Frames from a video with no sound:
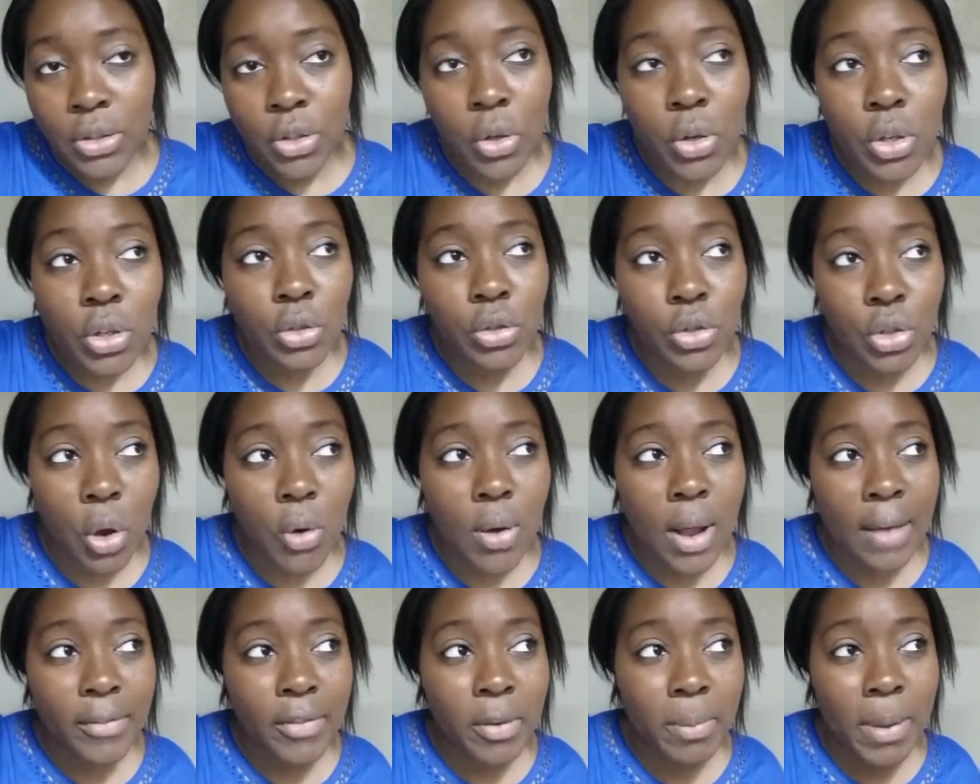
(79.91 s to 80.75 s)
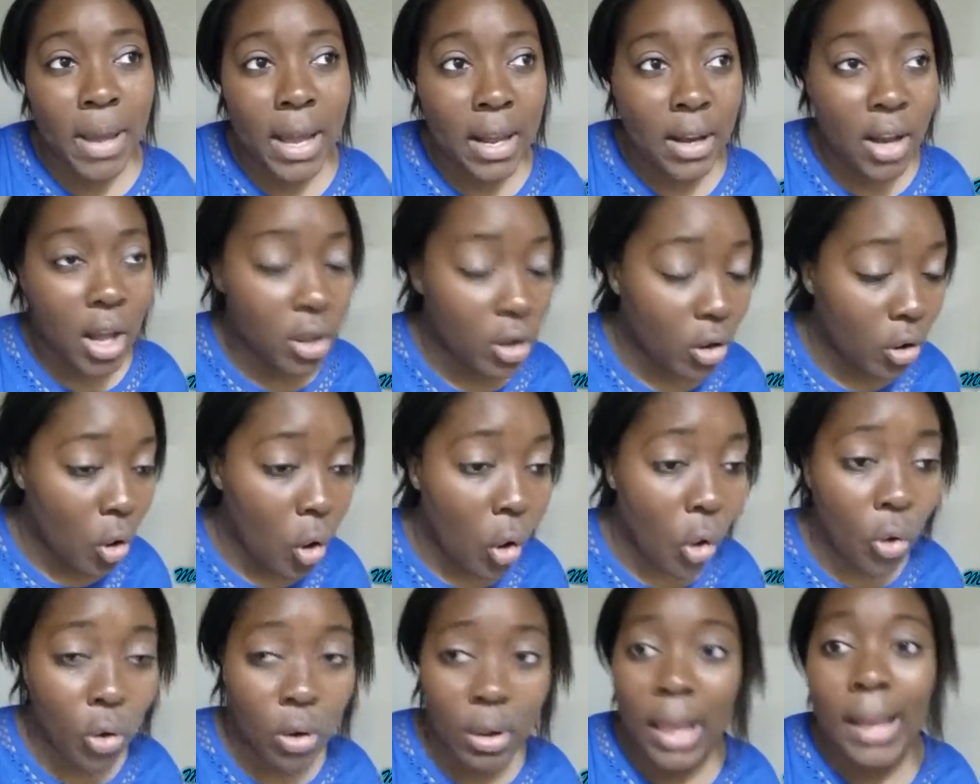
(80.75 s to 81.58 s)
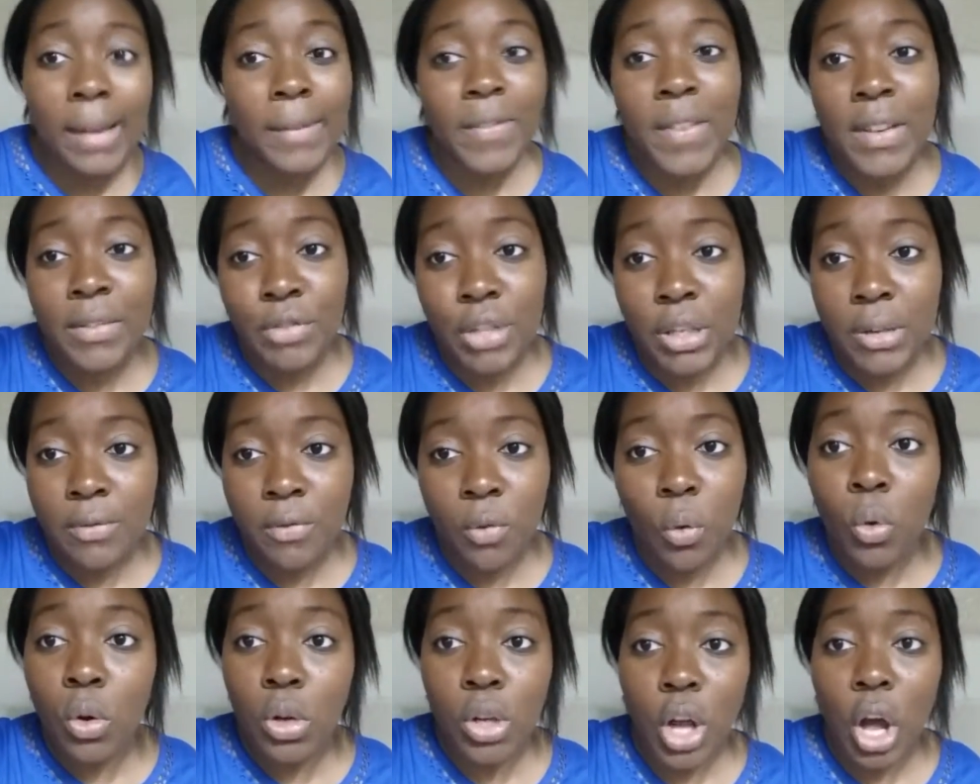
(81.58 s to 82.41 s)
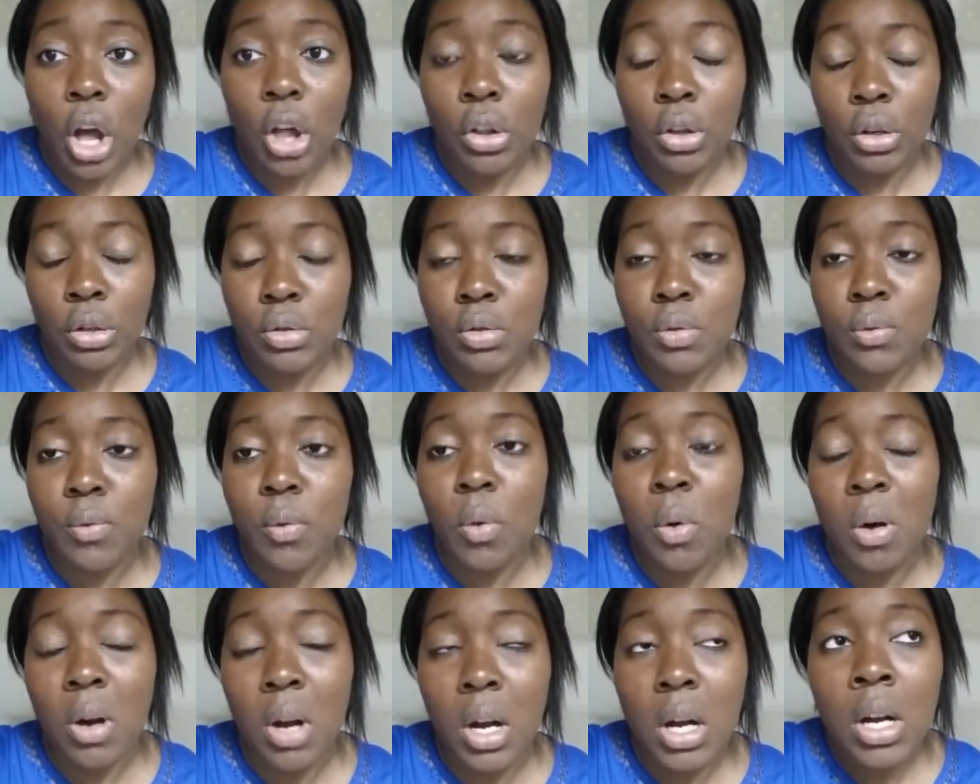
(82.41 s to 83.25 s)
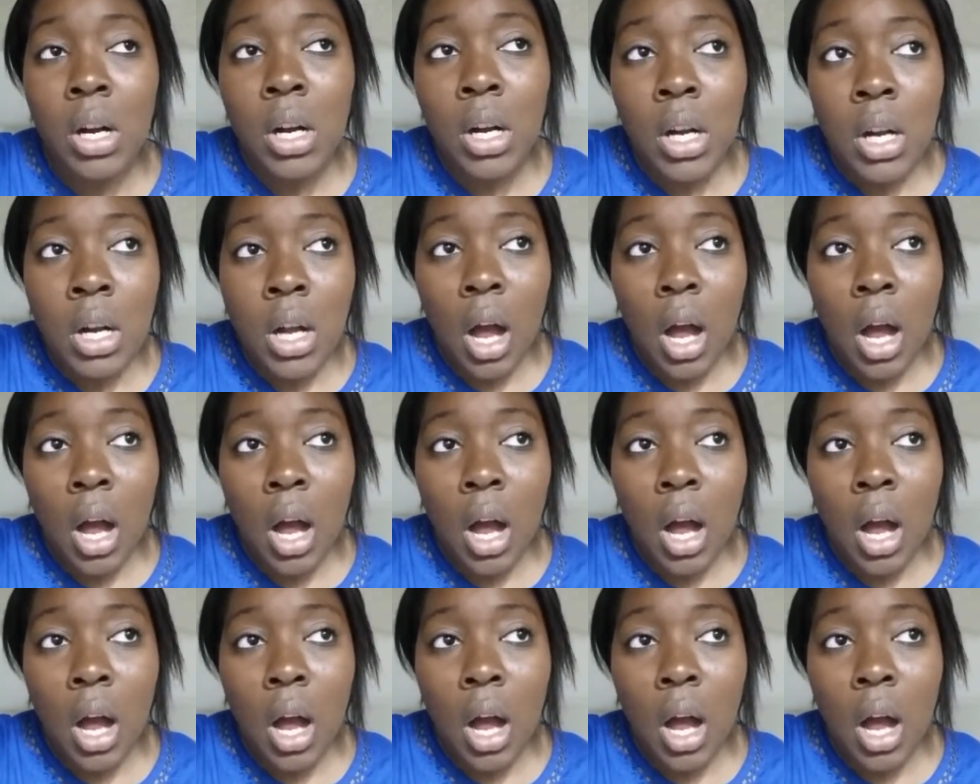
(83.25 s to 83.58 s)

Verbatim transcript: So you don't have to pay another whole like $54 for